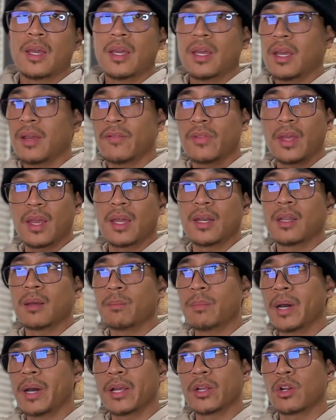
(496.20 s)
if they end up
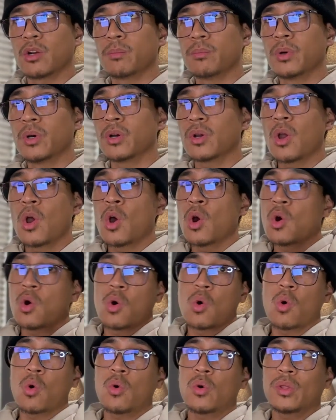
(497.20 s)
buying your book,
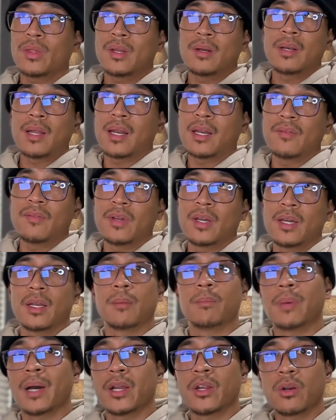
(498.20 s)
or they're not even gonna
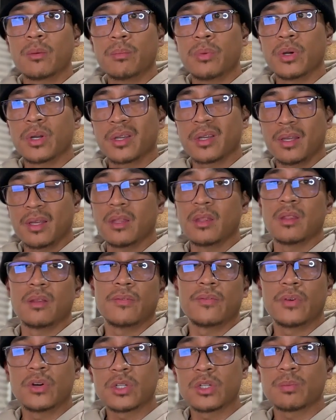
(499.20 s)
buy your book in the
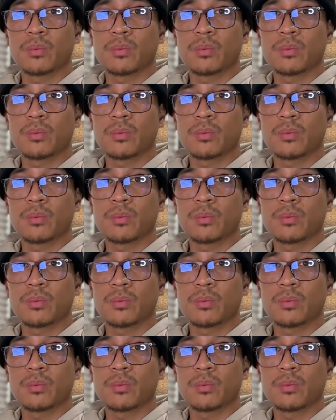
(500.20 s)
first